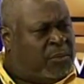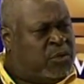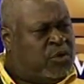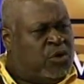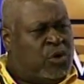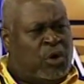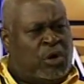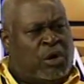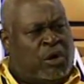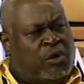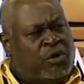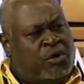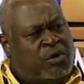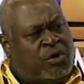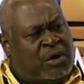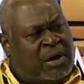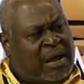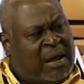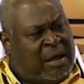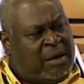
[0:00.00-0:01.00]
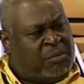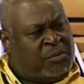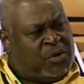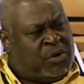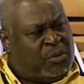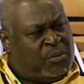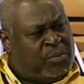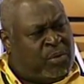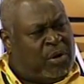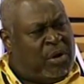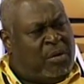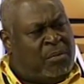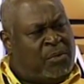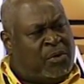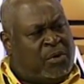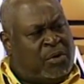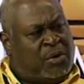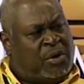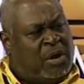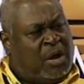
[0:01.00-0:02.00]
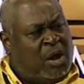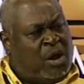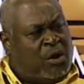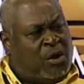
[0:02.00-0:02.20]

You could learn how to be a plumber, mm-hmm.